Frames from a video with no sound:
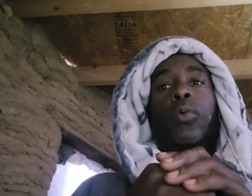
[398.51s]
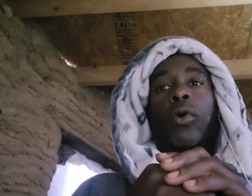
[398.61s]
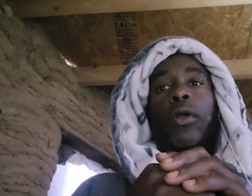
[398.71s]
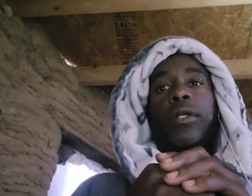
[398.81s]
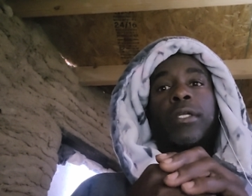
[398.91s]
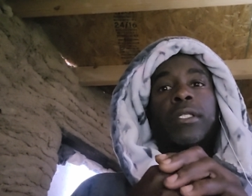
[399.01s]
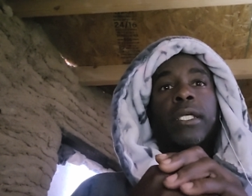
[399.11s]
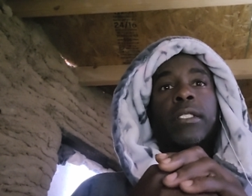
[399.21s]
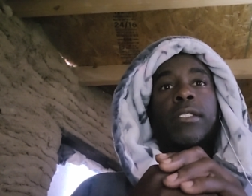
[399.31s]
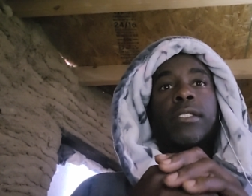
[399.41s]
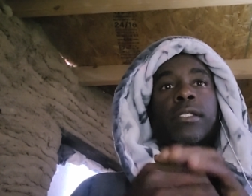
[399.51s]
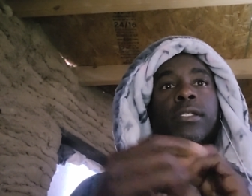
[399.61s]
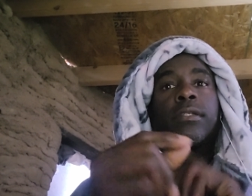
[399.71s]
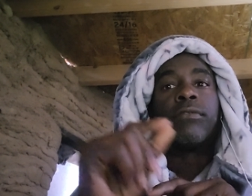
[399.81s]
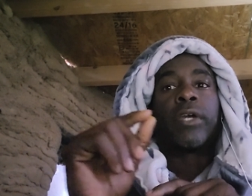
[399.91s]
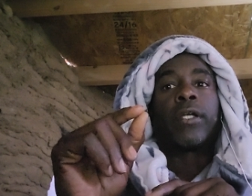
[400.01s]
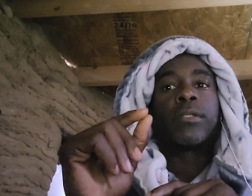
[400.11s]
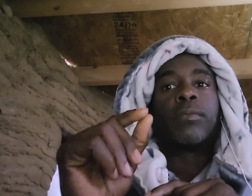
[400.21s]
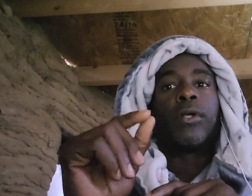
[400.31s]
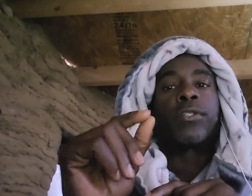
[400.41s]
water condenses because it's a very
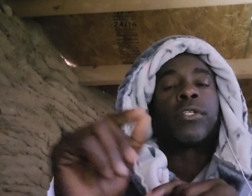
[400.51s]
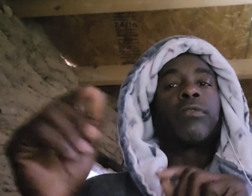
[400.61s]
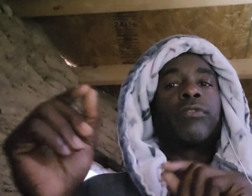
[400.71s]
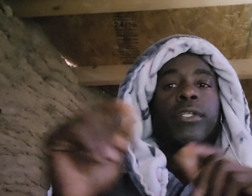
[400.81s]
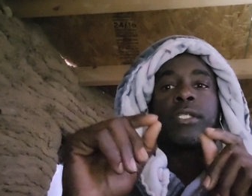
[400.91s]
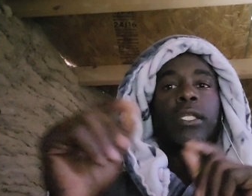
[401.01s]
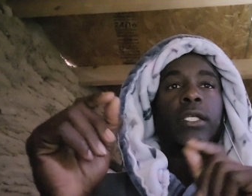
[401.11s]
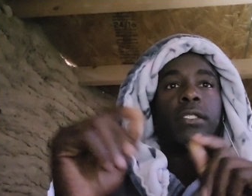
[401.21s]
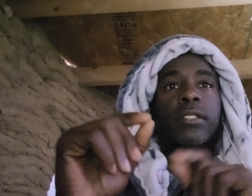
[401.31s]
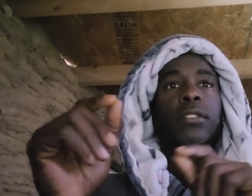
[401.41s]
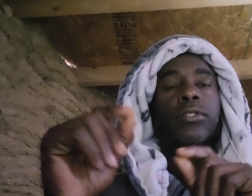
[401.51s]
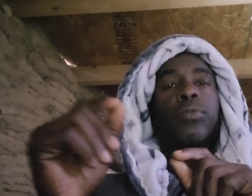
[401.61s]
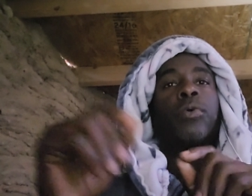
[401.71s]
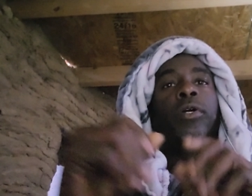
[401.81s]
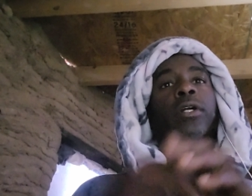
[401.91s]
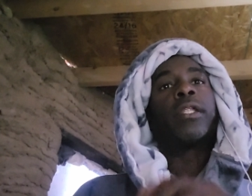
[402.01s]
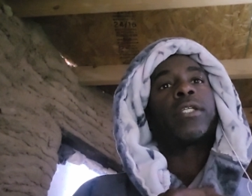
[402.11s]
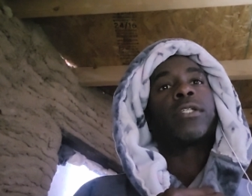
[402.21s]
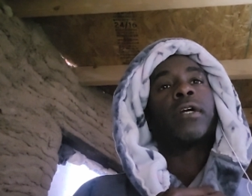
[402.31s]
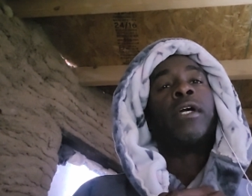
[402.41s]
small surface and it gets into the dew point and all
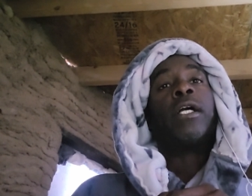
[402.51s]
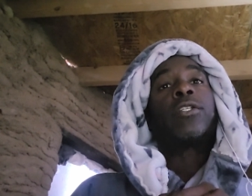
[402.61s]
that stuff.